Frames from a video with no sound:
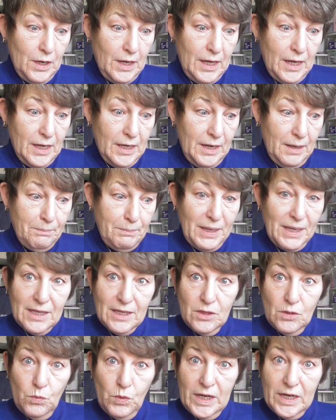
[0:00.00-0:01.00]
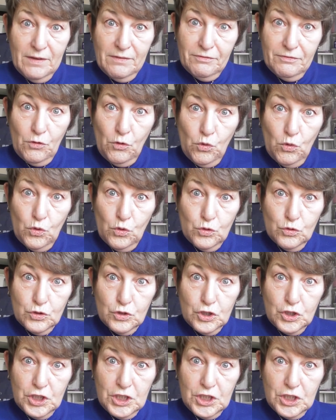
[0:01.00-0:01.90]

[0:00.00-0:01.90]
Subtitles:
and I'm picking the winner for